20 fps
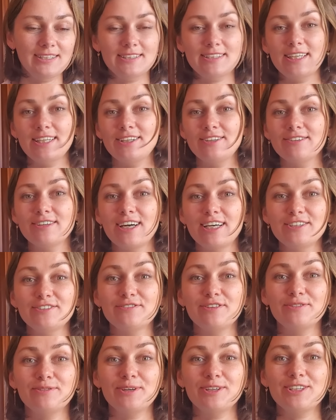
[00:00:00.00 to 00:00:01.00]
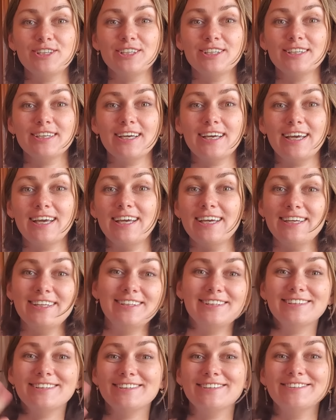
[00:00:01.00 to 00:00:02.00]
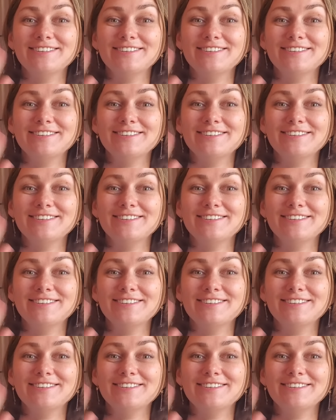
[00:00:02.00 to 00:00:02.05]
Thank you guys for watching, and